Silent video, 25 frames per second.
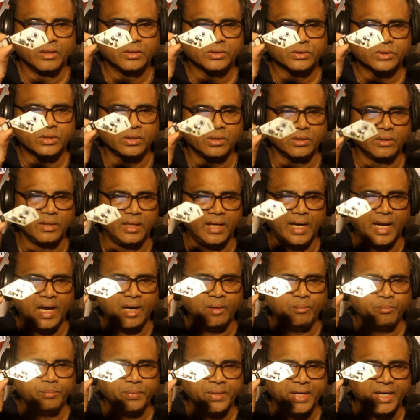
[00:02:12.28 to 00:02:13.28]
So
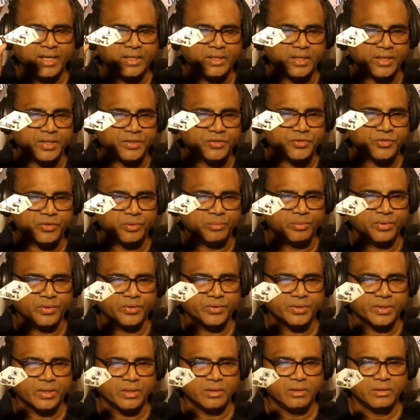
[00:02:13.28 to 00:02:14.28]
lamp kit
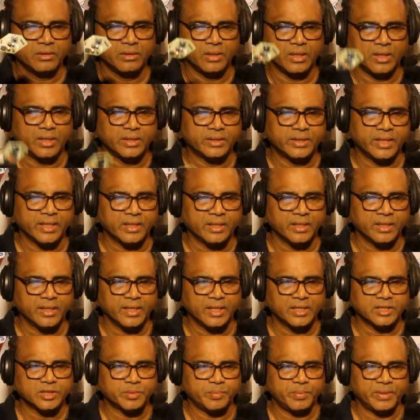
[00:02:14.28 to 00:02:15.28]
distribution and
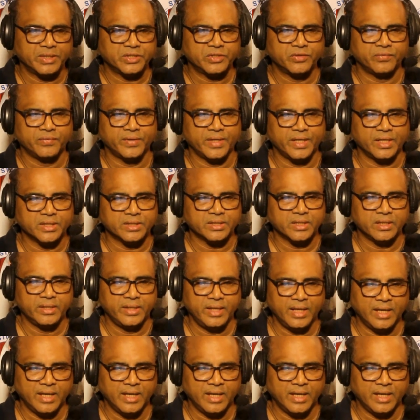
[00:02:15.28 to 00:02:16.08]
technical specification,